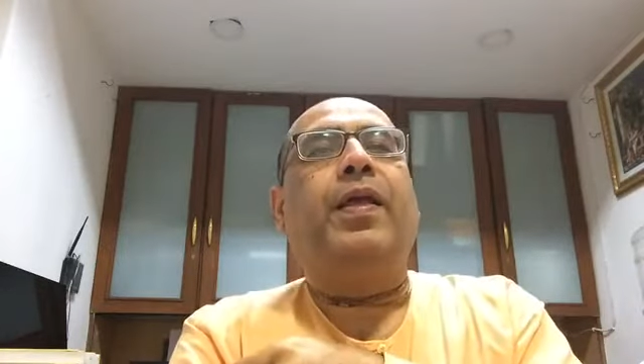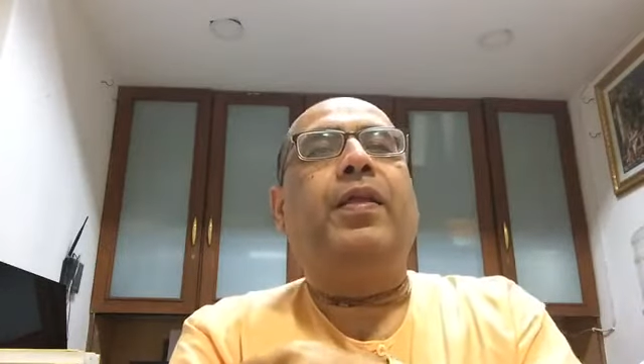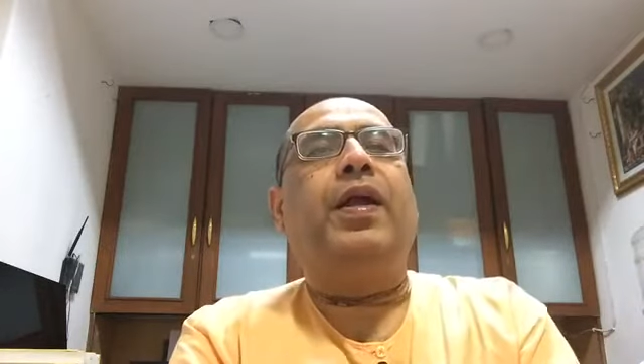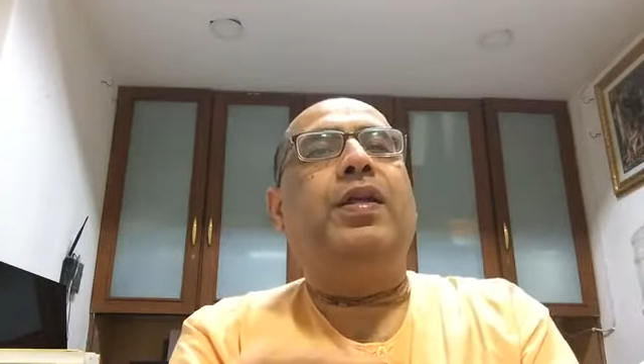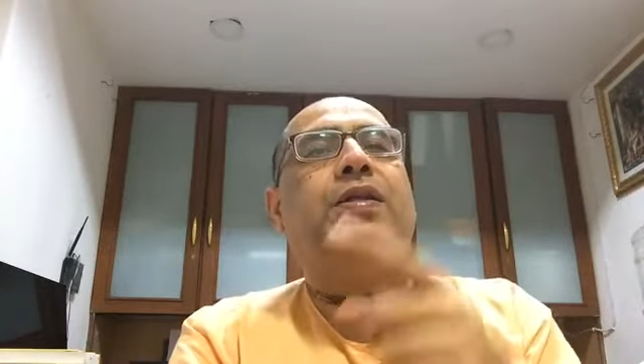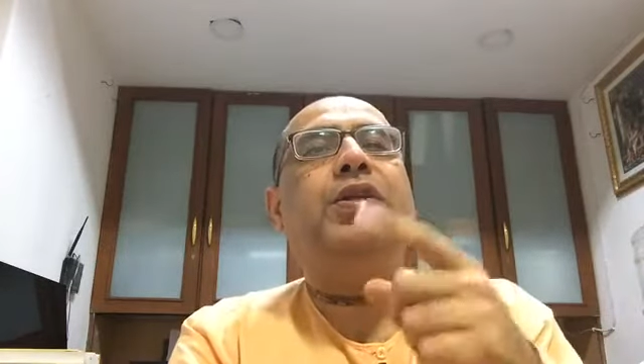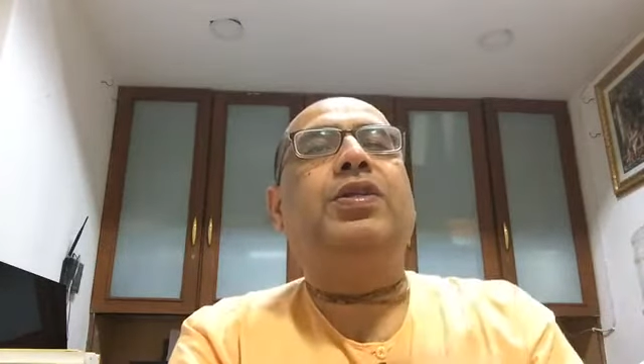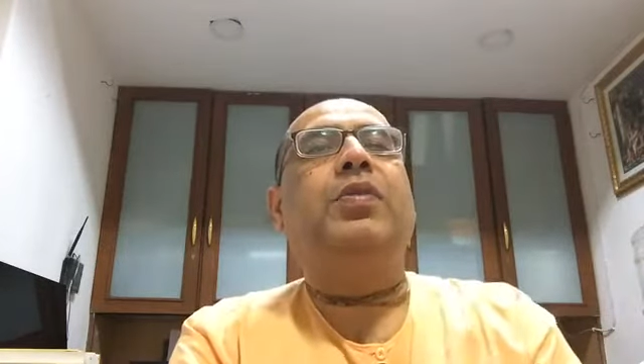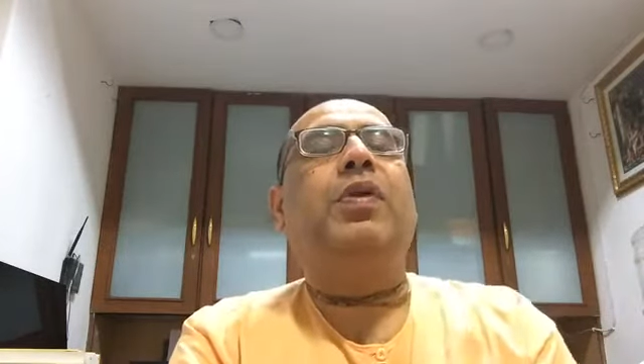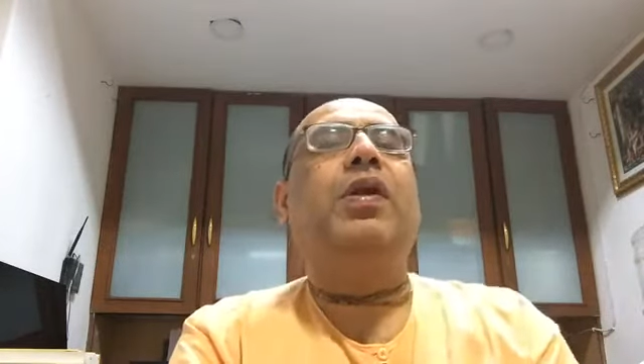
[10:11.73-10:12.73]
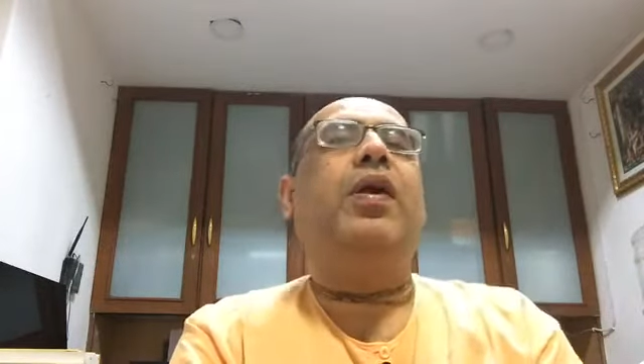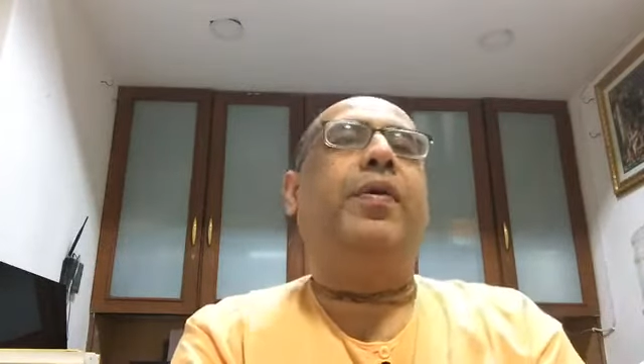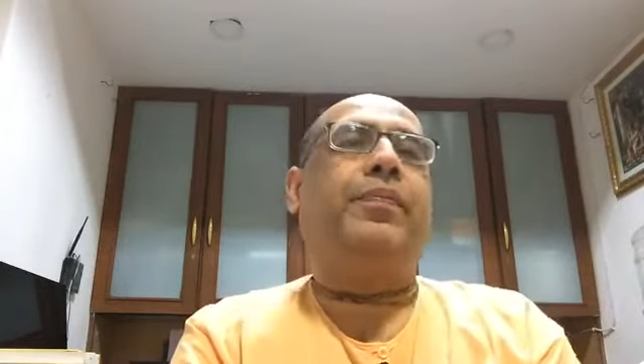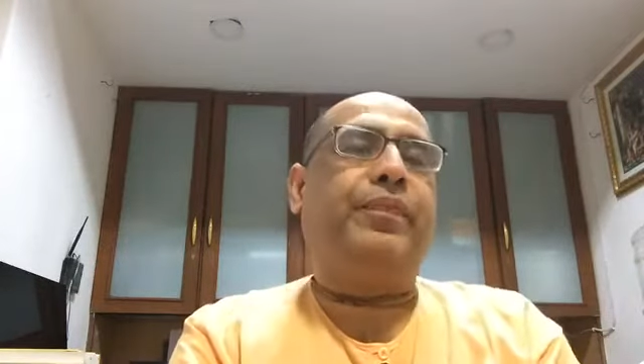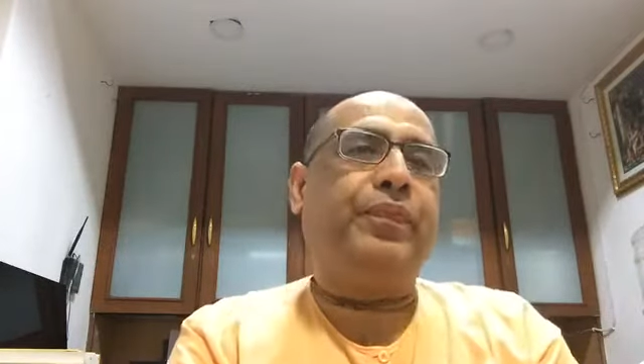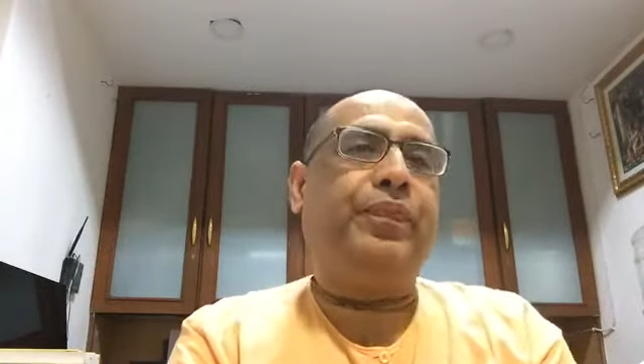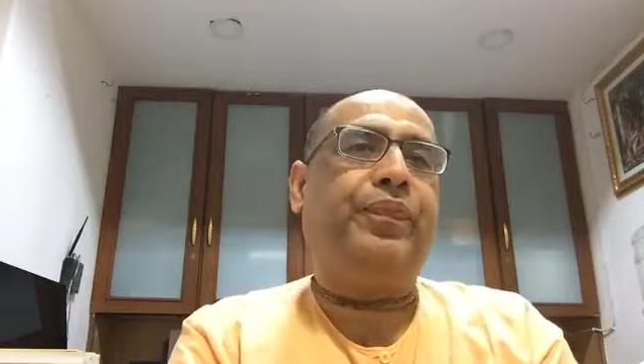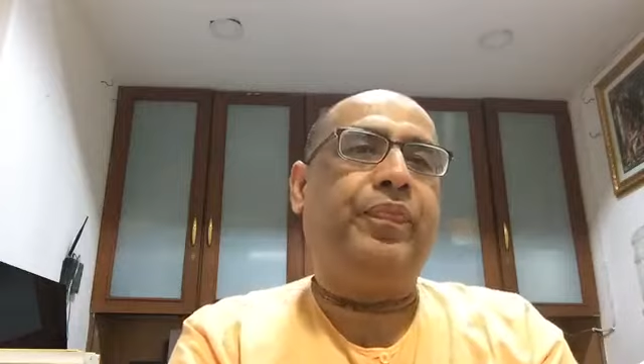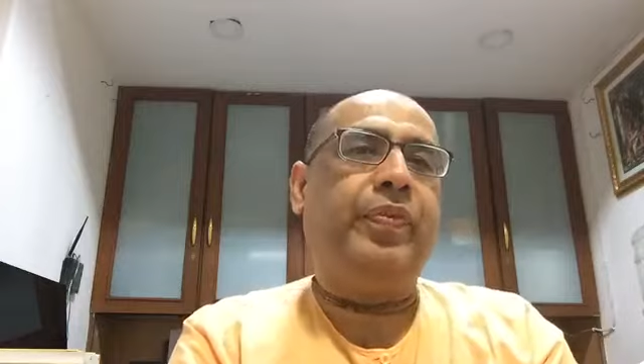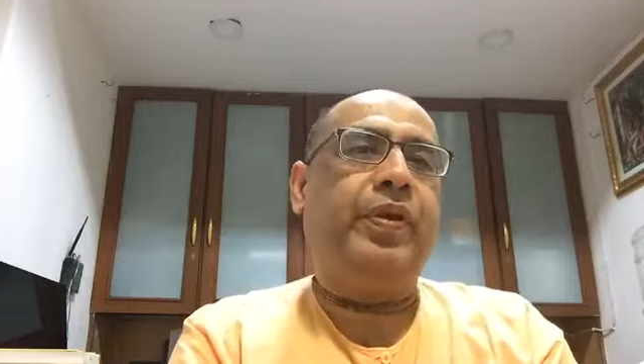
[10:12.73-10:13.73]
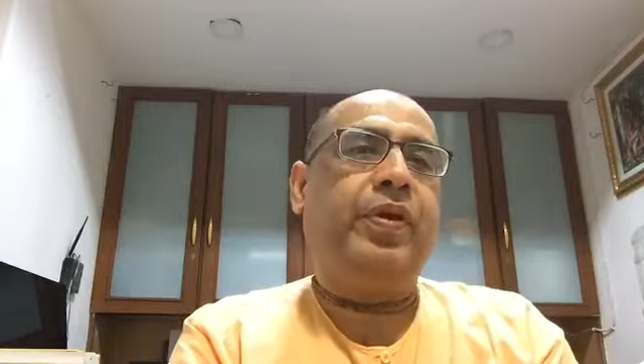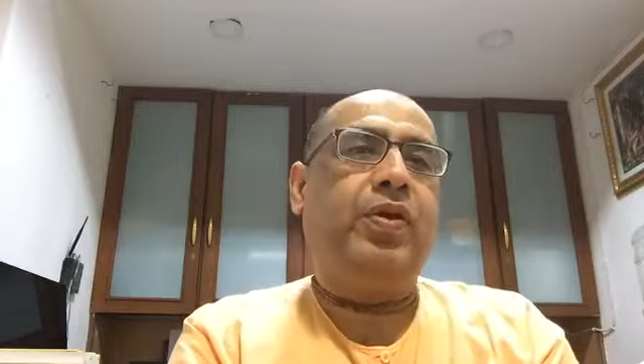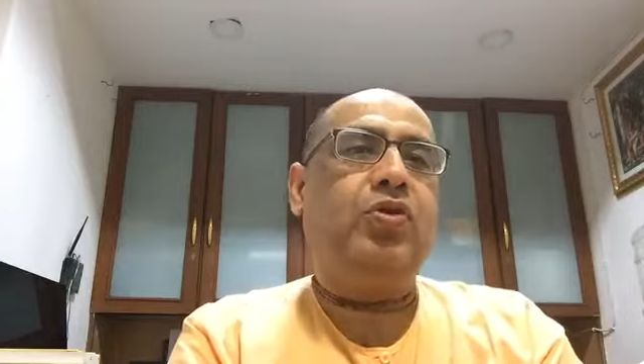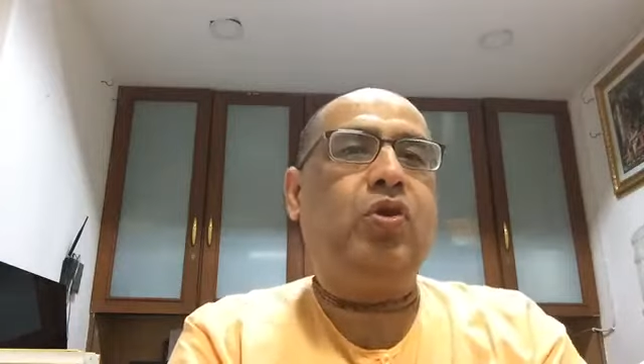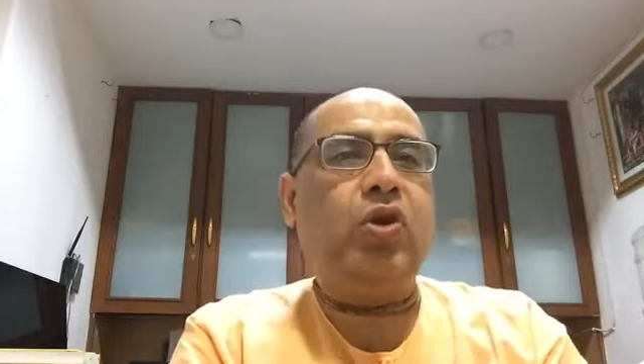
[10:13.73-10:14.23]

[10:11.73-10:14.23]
That is Krishna Balram. So